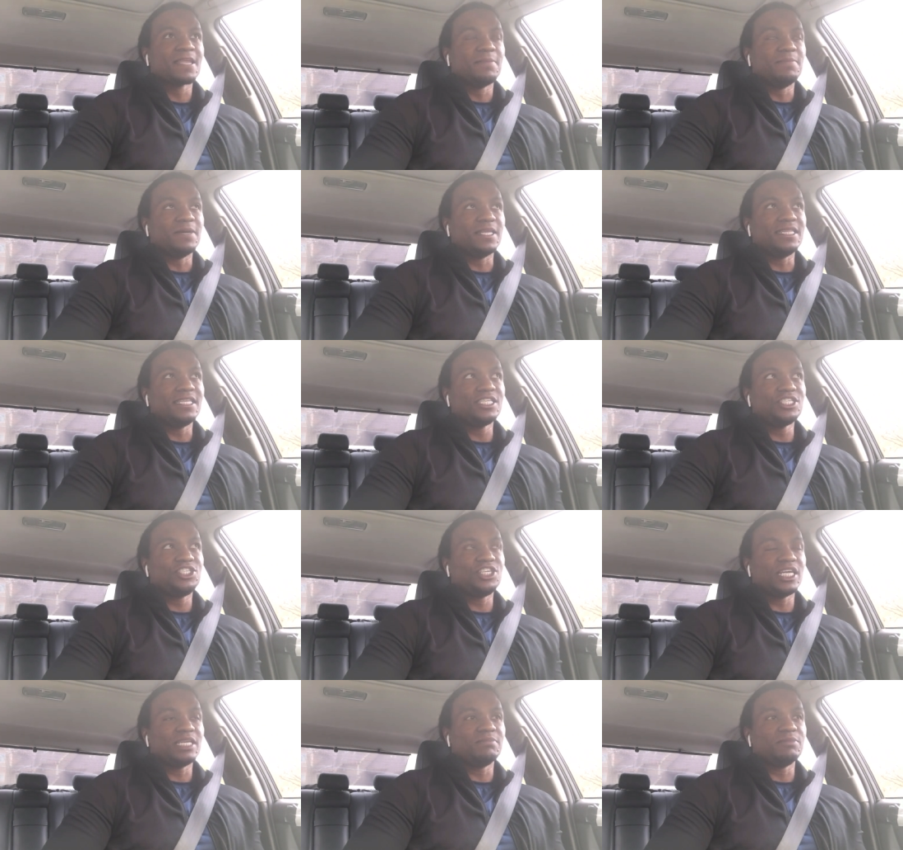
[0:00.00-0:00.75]
But
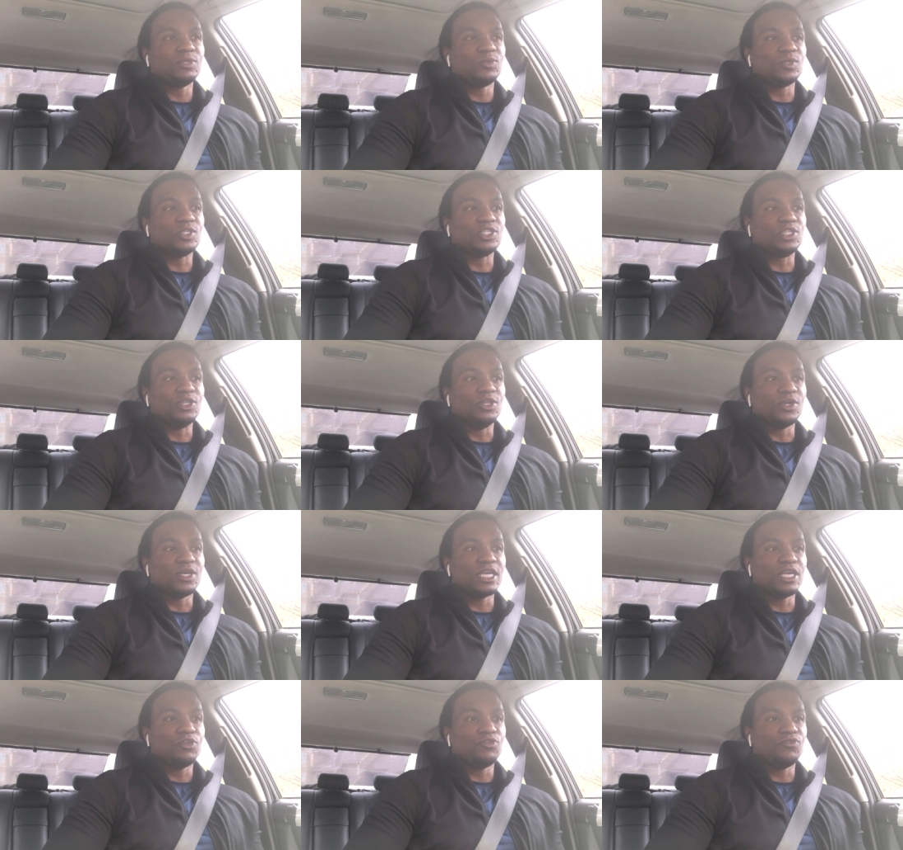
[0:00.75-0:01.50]
this gentleman was
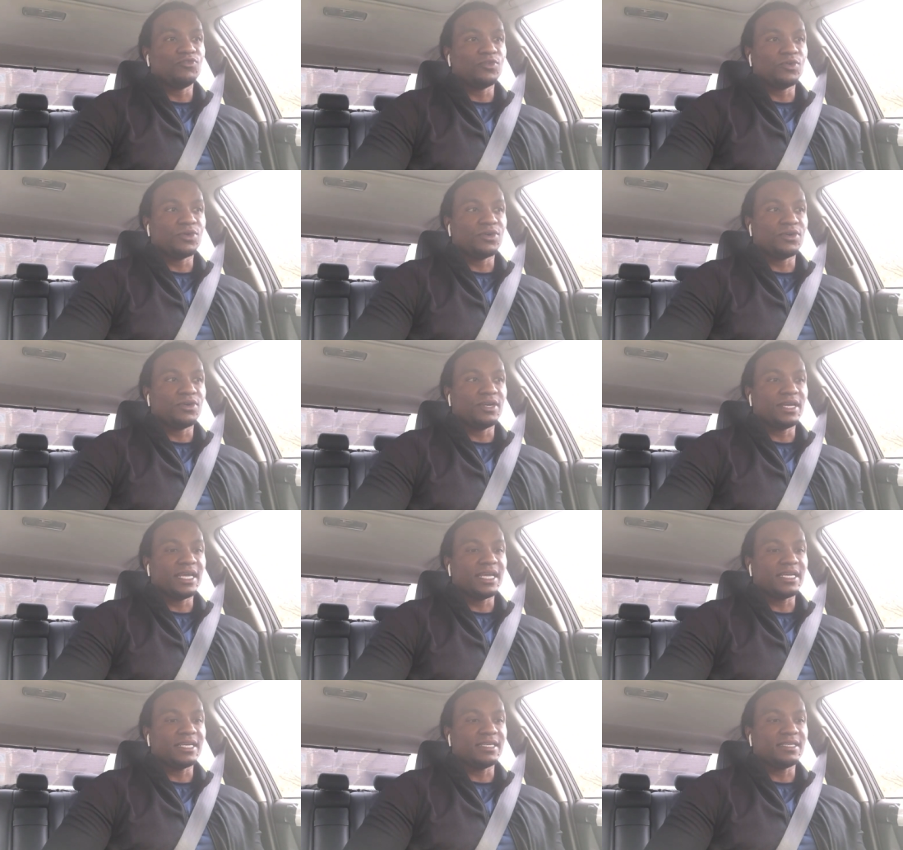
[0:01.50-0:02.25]
looking for
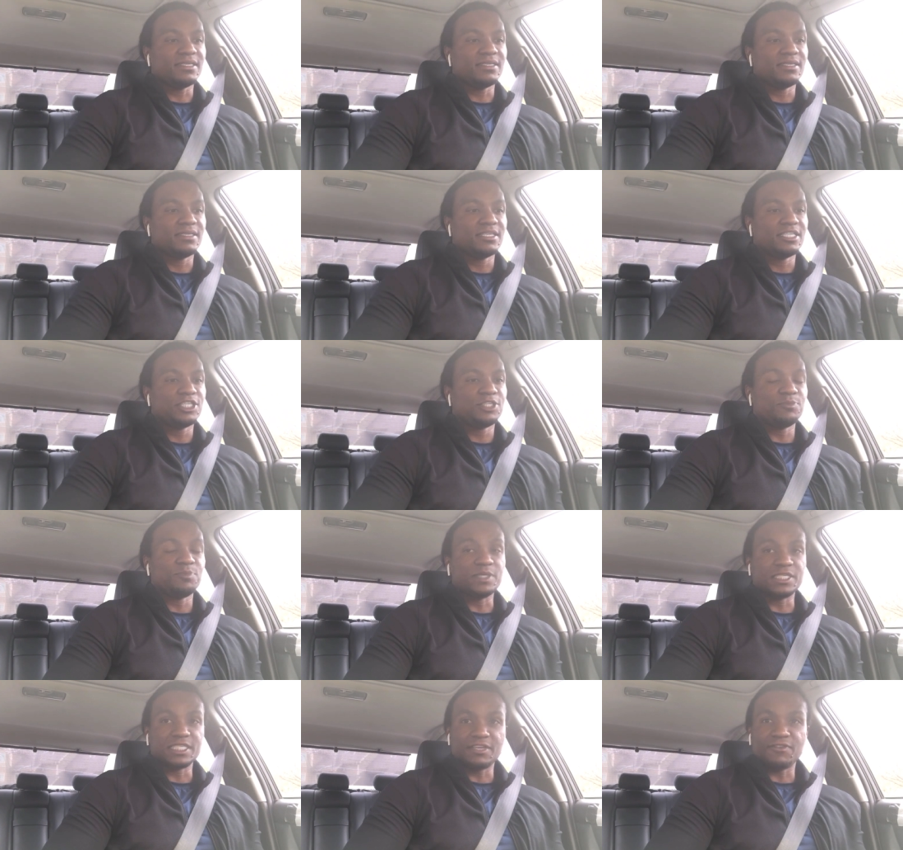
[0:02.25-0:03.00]
a
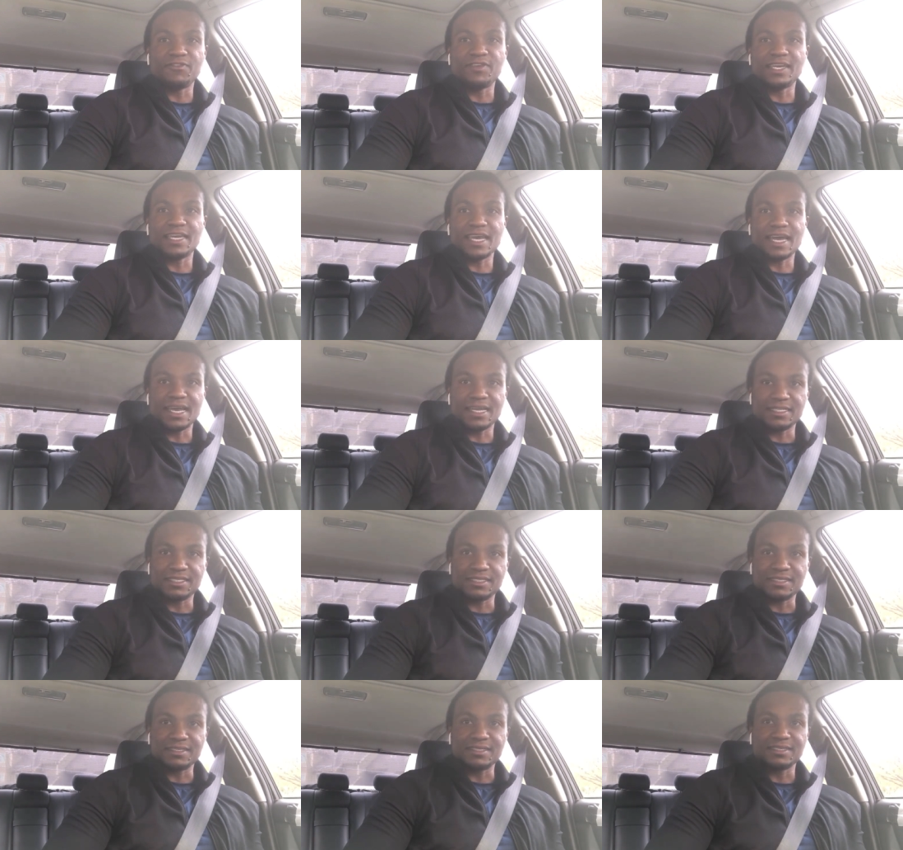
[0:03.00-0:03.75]
specific
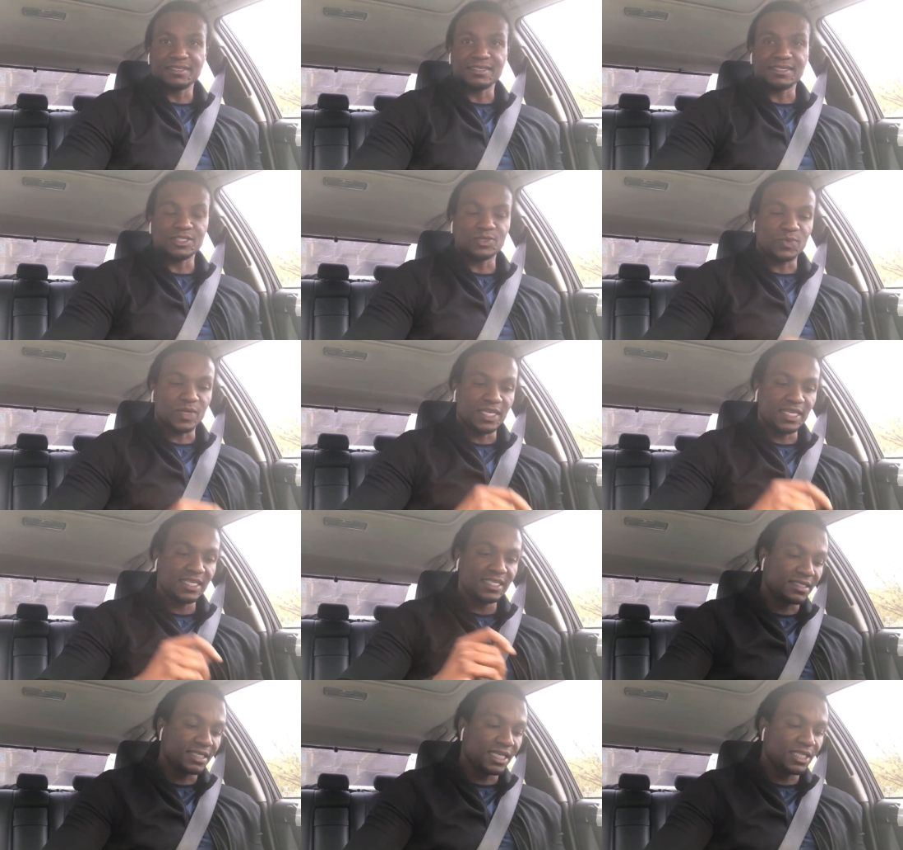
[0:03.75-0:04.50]
answer because when
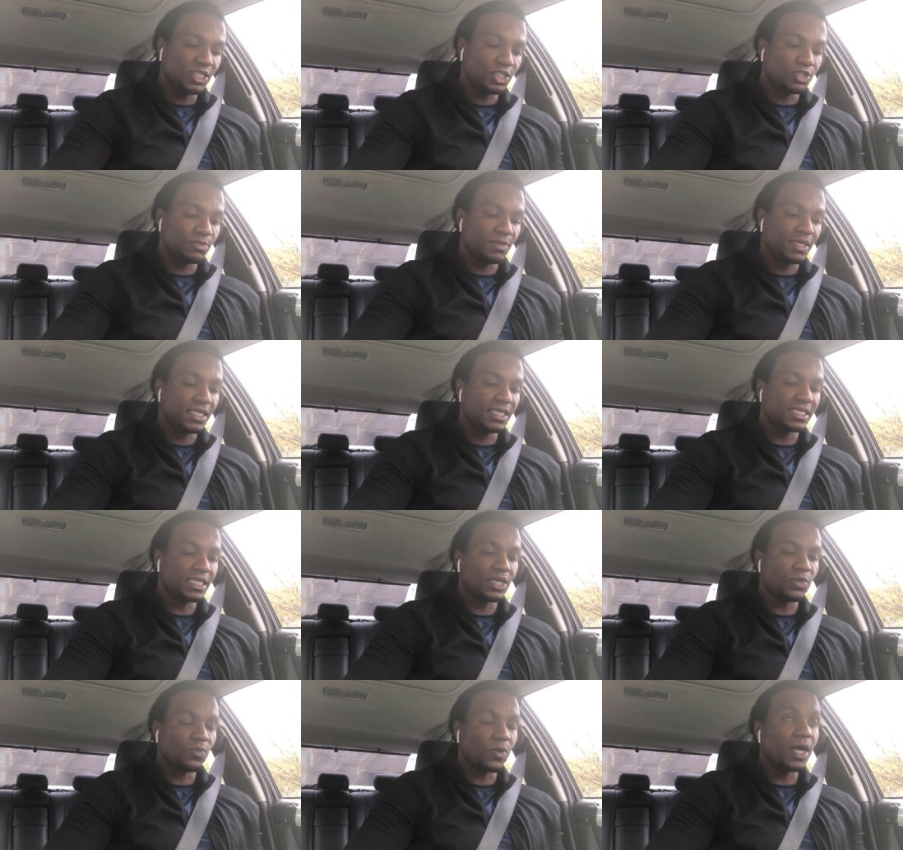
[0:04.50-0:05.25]
he sent it to me, he
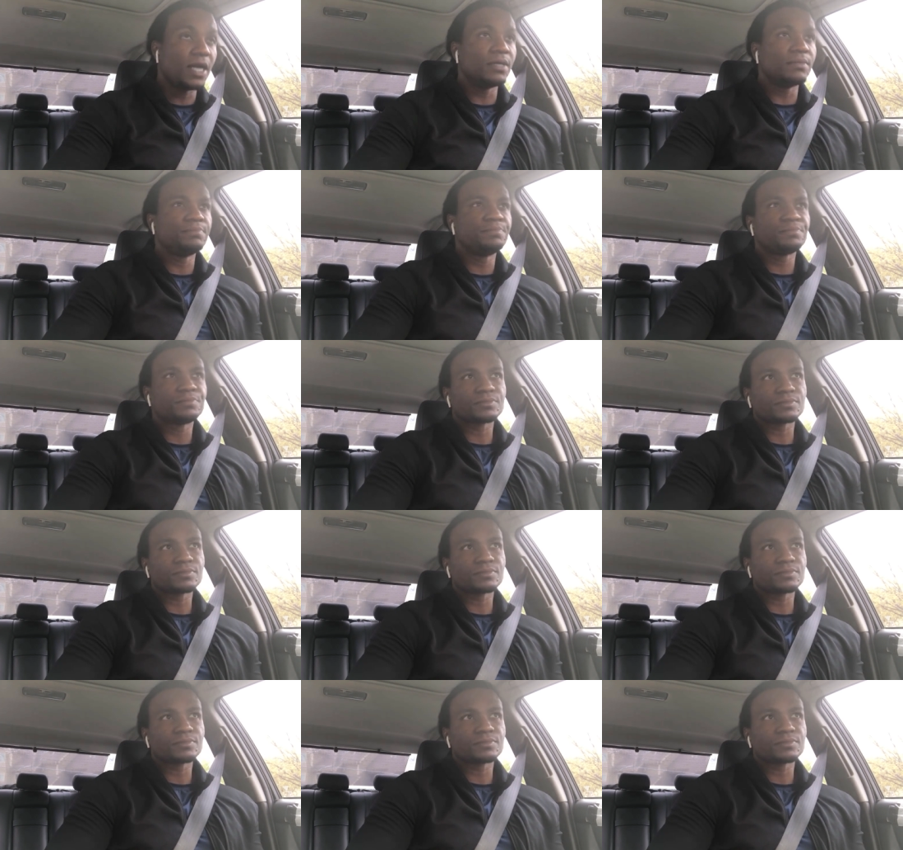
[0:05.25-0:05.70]
said, well,